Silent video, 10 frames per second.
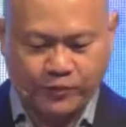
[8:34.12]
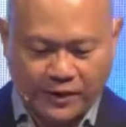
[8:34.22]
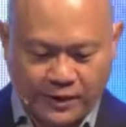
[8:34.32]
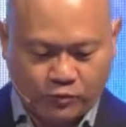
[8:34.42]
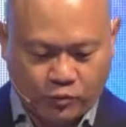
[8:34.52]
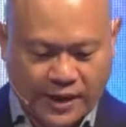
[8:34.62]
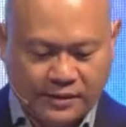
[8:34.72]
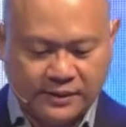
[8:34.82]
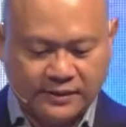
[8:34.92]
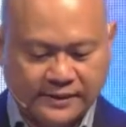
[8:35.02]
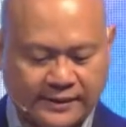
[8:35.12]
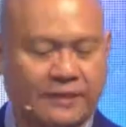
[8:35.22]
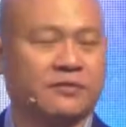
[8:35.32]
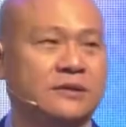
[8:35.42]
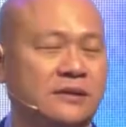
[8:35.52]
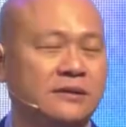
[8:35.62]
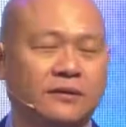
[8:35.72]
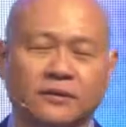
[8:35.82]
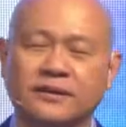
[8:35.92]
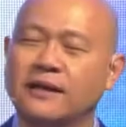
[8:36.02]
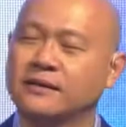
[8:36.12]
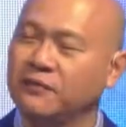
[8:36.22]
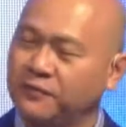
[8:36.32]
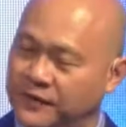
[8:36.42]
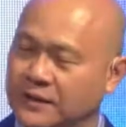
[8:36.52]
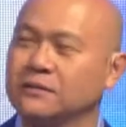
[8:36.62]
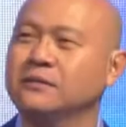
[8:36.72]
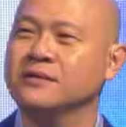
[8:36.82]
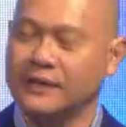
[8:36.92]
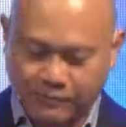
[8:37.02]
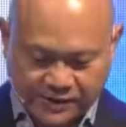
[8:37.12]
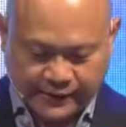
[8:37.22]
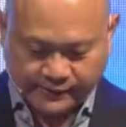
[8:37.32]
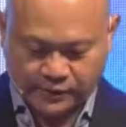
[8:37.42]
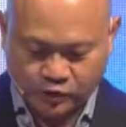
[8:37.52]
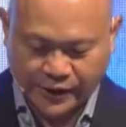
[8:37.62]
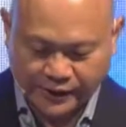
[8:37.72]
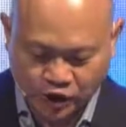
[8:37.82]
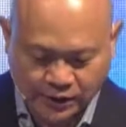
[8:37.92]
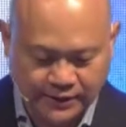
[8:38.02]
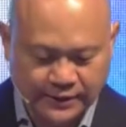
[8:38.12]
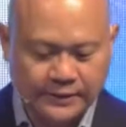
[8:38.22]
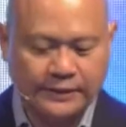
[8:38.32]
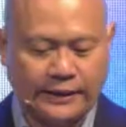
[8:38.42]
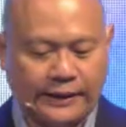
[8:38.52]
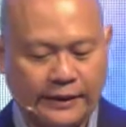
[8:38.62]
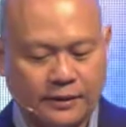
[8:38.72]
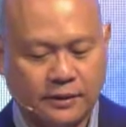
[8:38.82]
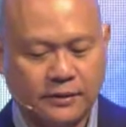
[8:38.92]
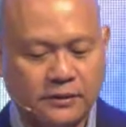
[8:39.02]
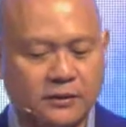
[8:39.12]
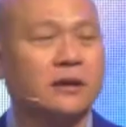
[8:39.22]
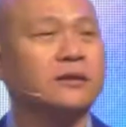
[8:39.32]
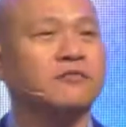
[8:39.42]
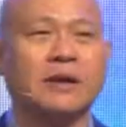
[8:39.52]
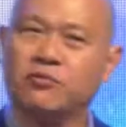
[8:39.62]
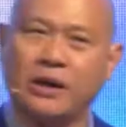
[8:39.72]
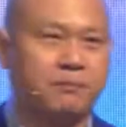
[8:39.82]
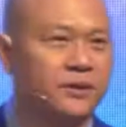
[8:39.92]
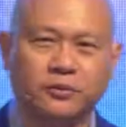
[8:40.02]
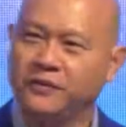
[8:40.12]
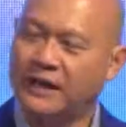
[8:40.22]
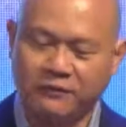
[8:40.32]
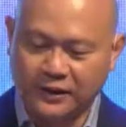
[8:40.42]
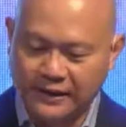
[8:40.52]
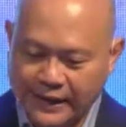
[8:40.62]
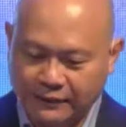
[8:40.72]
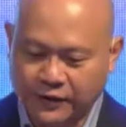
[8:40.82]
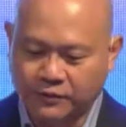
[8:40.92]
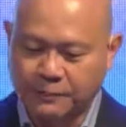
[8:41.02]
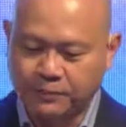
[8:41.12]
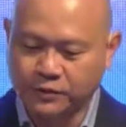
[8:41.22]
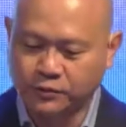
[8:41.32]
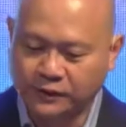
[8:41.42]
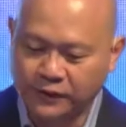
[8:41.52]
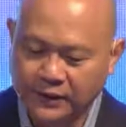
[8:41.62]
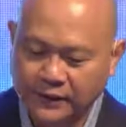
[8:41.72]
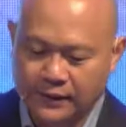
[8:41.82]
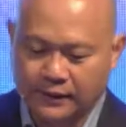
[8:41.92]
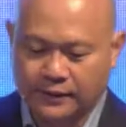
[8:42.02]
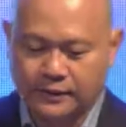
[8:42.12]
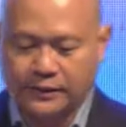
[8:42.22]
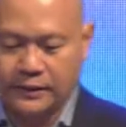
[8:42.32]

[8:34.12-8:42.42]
it when they discover that they feel same-sex attraction. And a lot of them grapple with that for life. They grapple with a